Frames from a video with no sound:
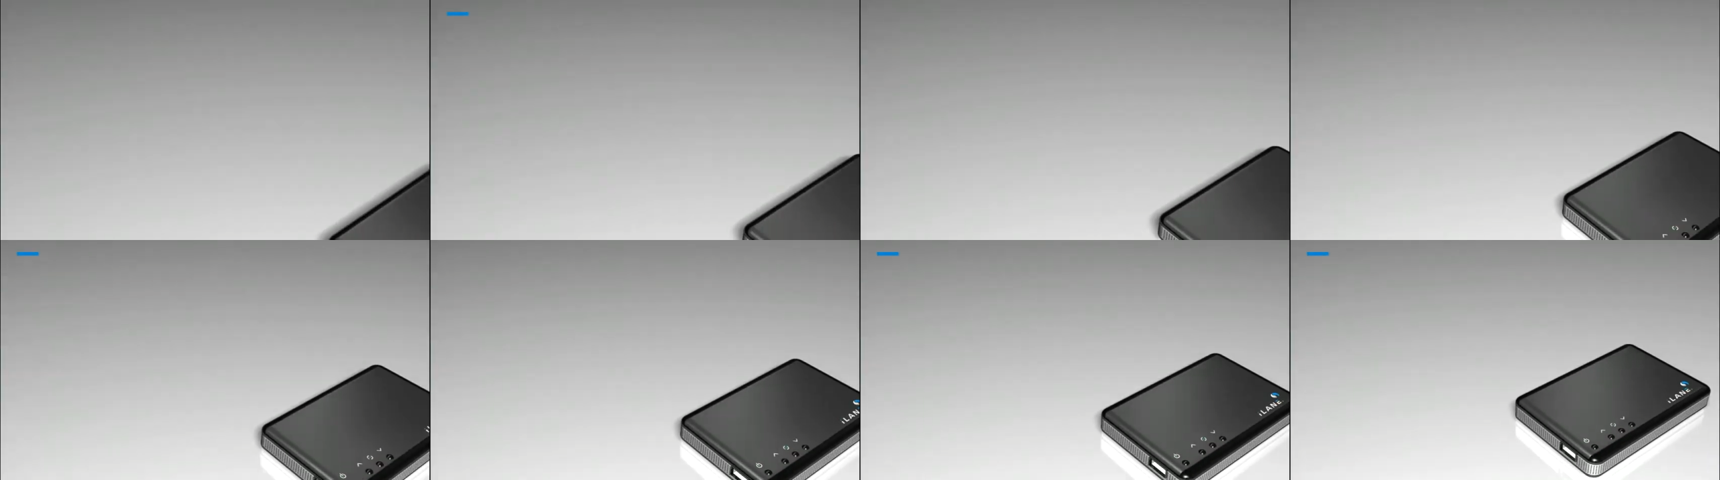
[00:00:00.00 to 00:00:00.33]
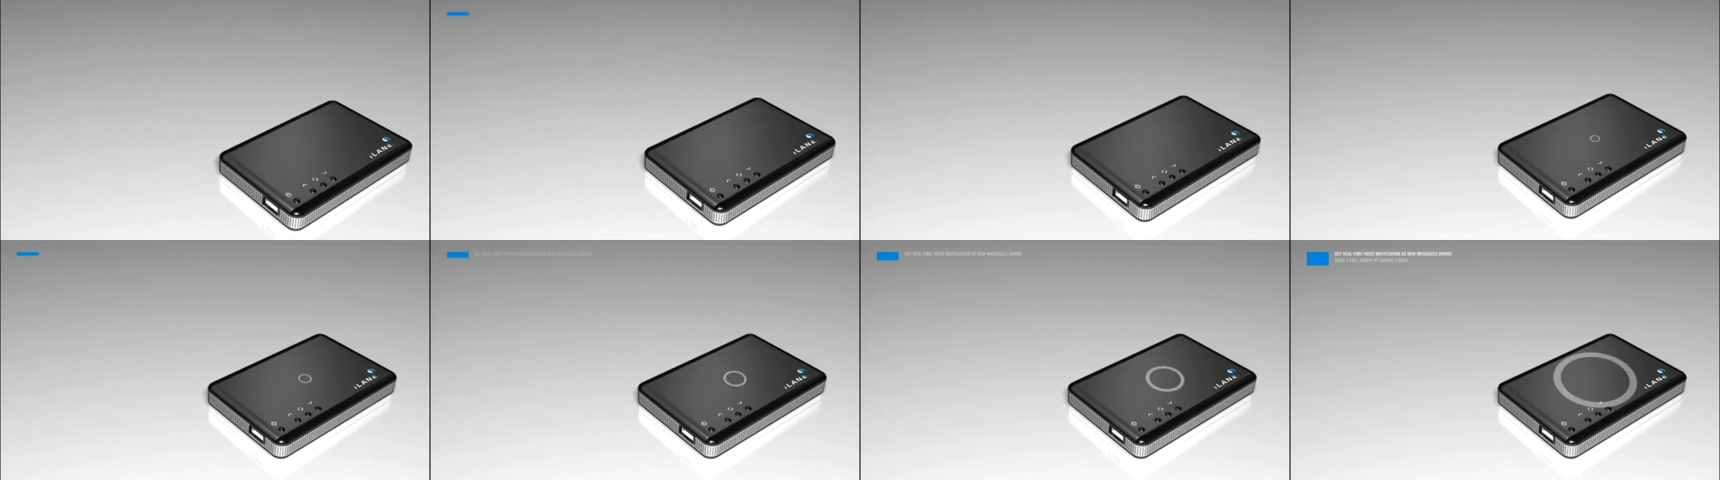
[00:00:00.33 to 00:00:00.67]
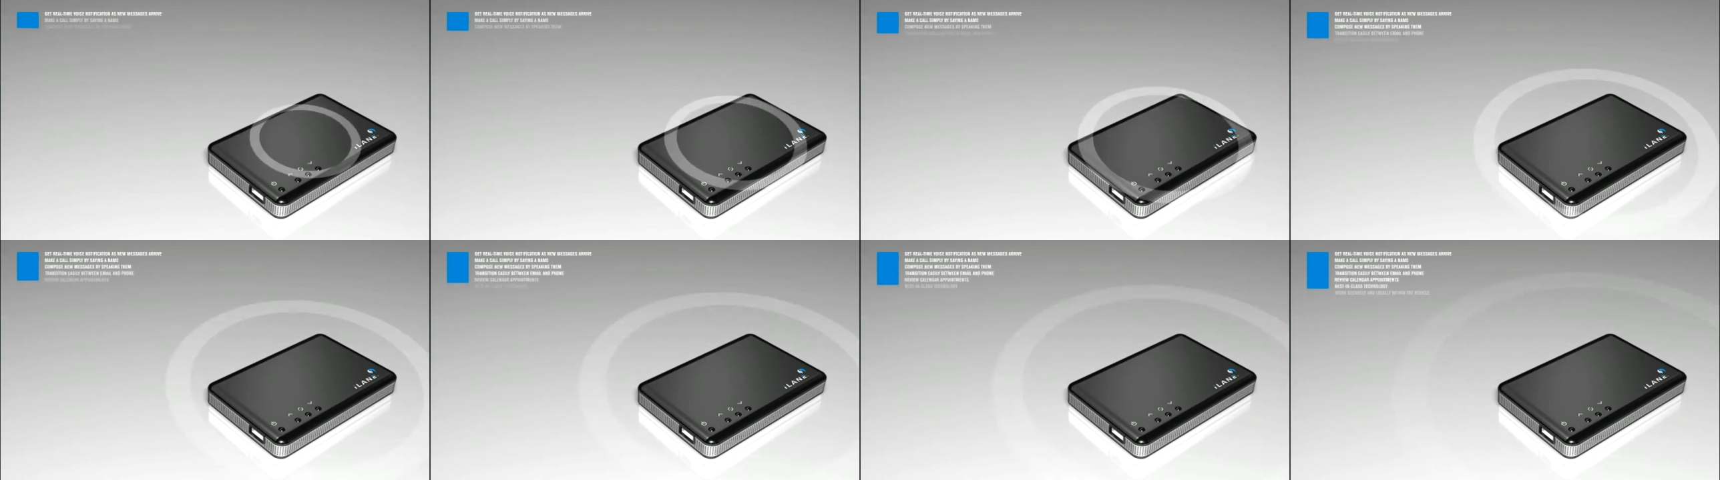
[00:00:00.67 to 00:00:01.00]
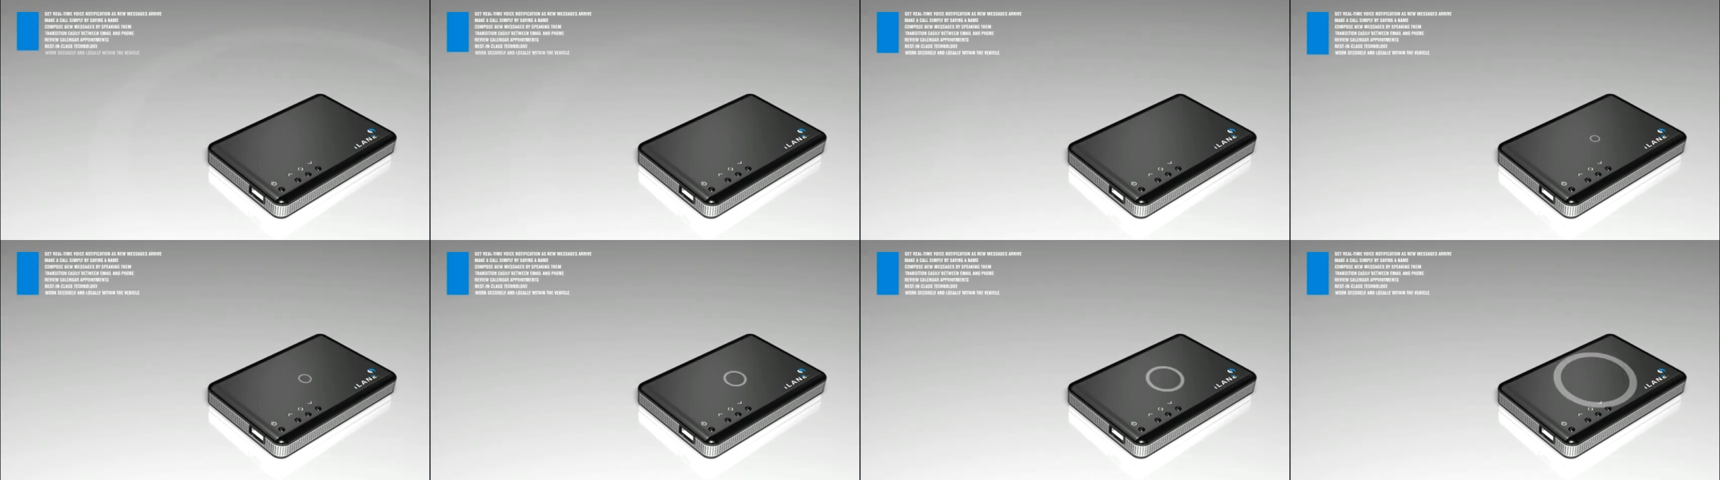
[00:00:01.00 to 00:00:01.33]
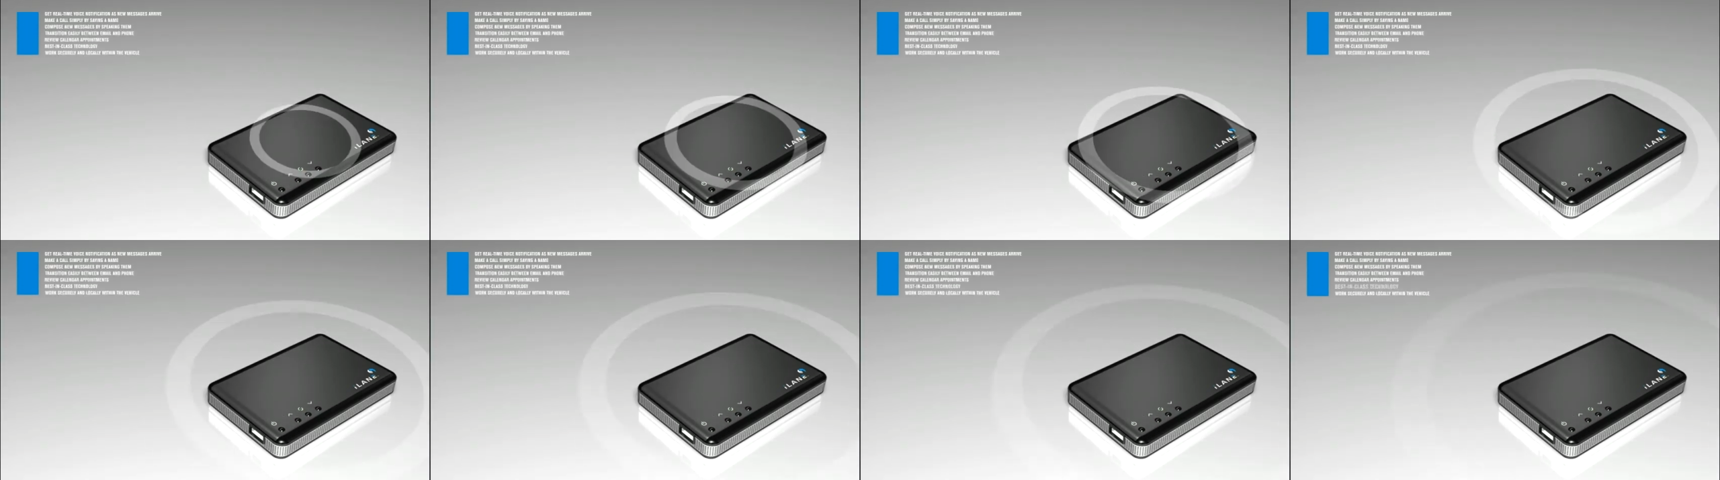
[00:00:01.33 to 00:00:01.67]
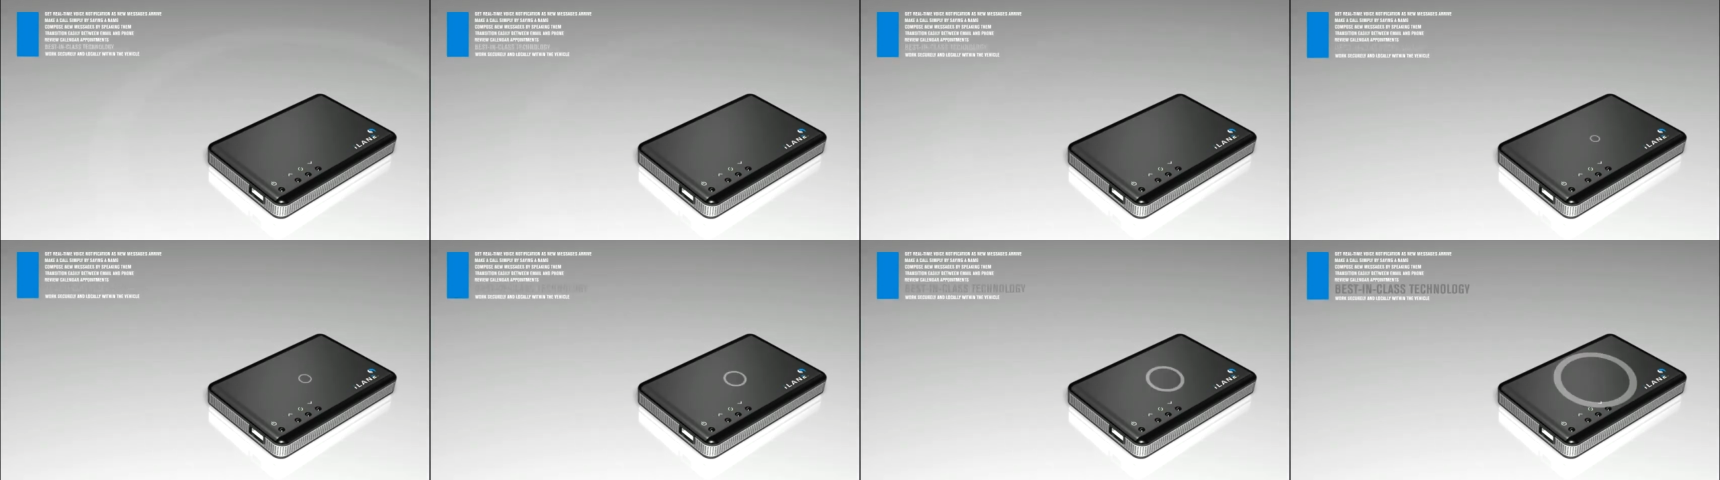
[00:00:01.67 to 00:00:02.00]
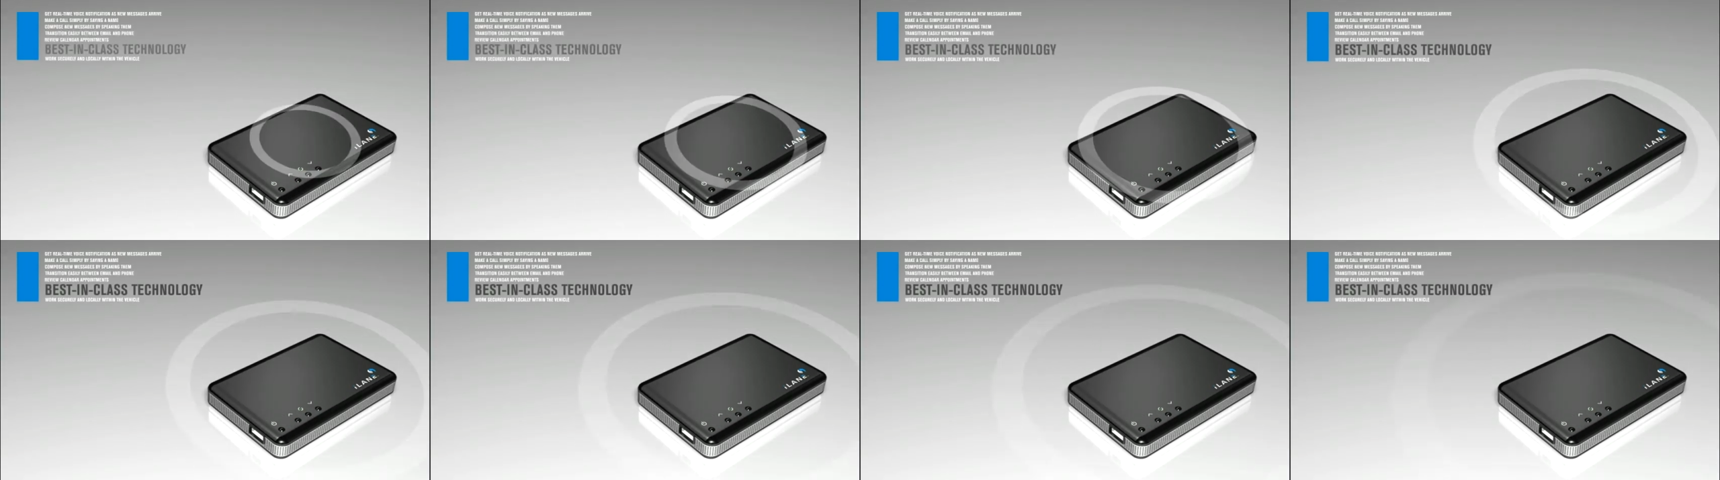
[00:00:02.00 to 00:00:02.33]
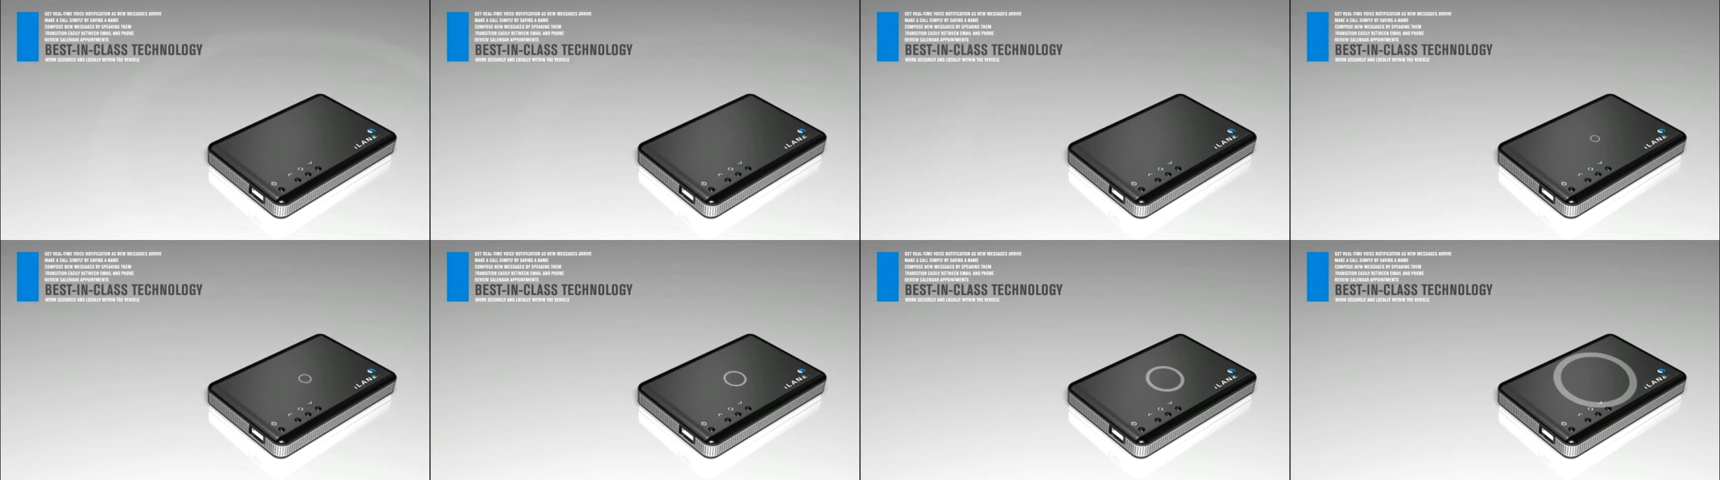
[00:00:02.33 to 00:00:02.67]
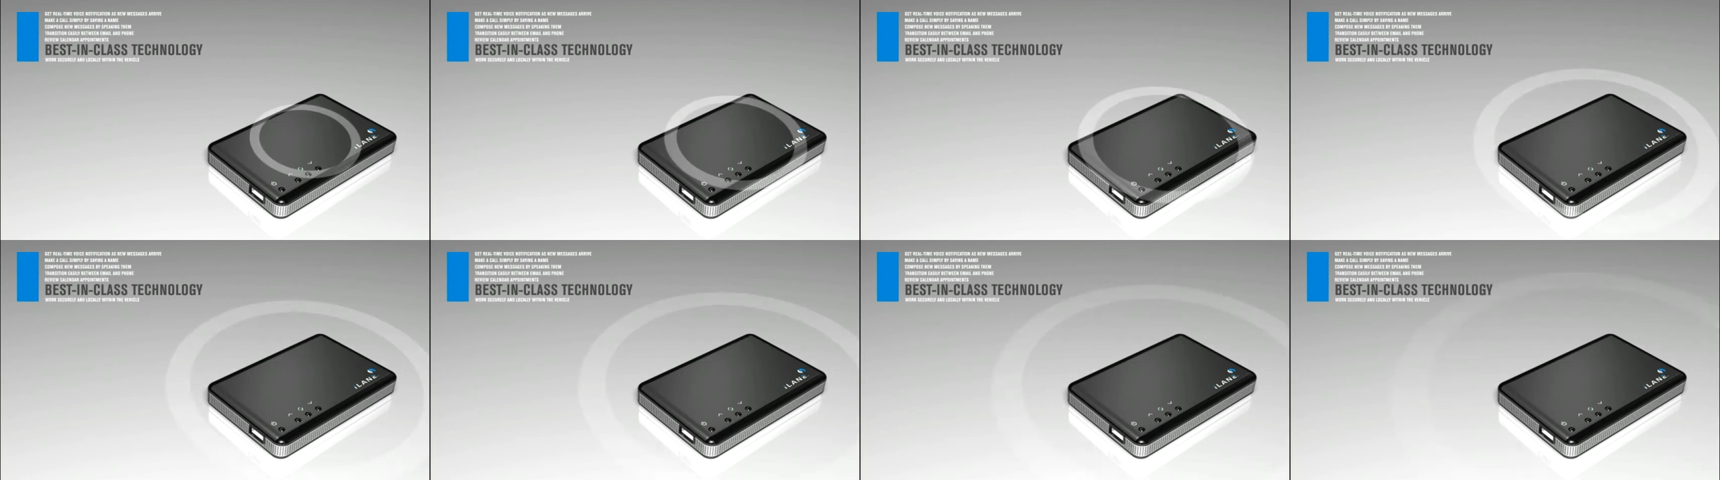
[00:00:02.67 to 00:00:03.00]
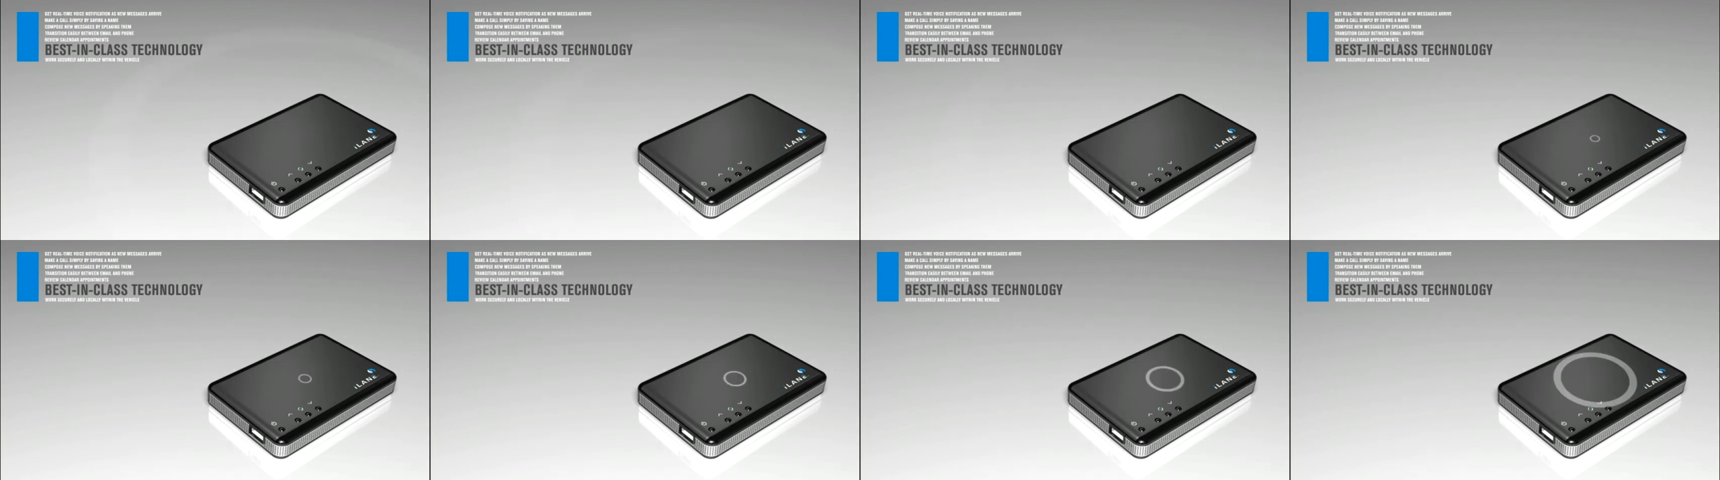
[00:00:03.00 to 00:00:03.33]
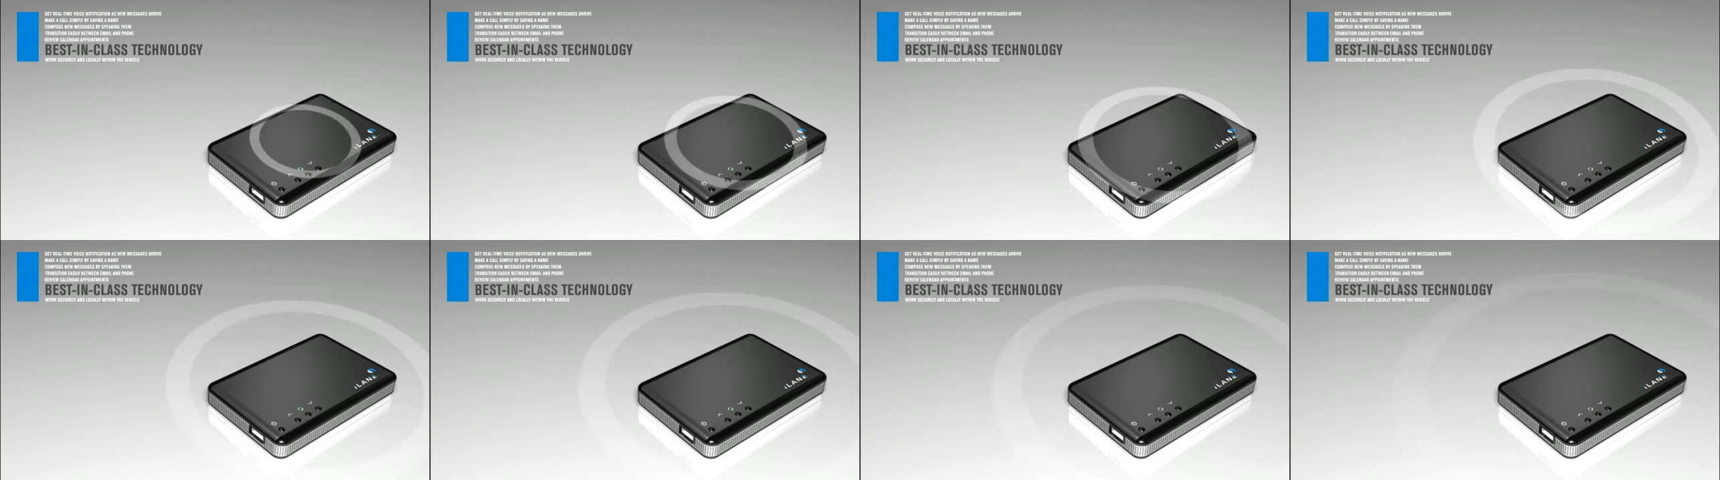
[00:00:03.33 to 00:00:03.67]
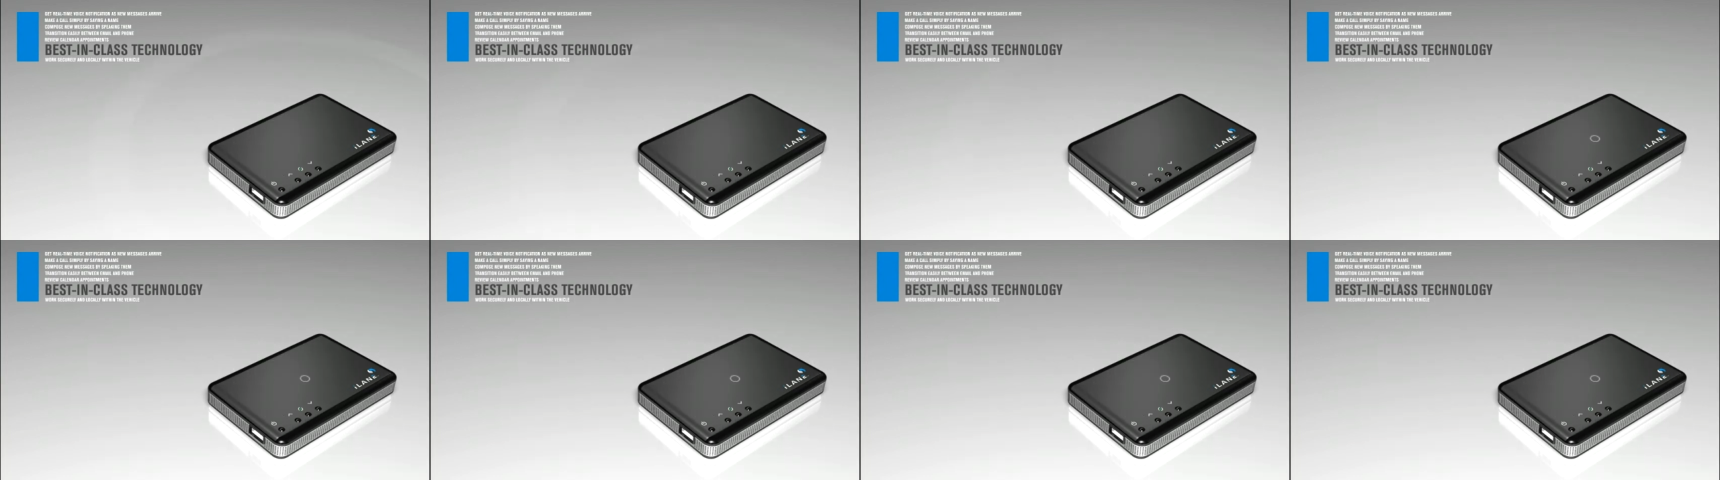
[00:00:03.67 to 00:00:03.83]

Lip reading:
Nobody's mouth can be seen.